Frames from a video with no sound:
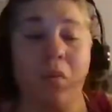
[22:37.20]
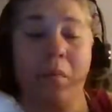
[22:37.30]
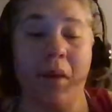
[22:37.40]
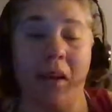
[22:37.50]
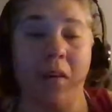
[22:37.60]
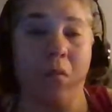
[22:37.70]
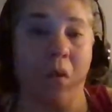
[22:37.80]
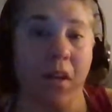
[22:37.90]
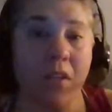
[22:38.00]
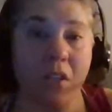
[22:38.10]
may
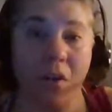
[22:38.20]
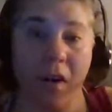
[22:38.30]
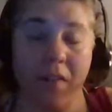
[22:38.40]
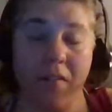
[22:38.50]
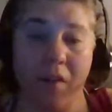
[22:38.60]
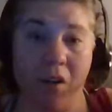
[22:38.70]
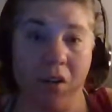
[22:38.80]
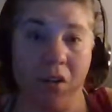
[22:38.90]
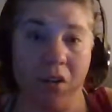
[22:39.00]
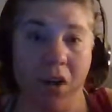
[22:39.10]
want to go ahead and
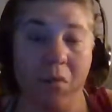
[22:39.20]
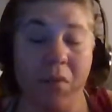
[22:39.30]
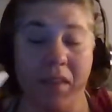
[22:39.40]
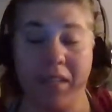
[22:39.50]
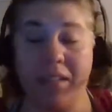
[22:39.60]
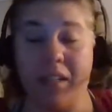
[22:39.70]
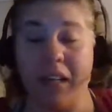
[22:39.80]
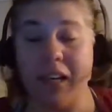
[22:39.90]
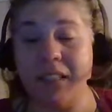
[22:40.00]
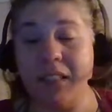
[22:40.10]
follow along with these
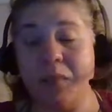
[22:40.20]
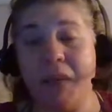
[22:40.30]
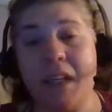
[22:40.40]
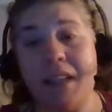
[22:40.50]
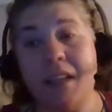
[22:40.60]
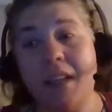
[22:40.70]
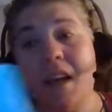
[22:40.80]
classes, because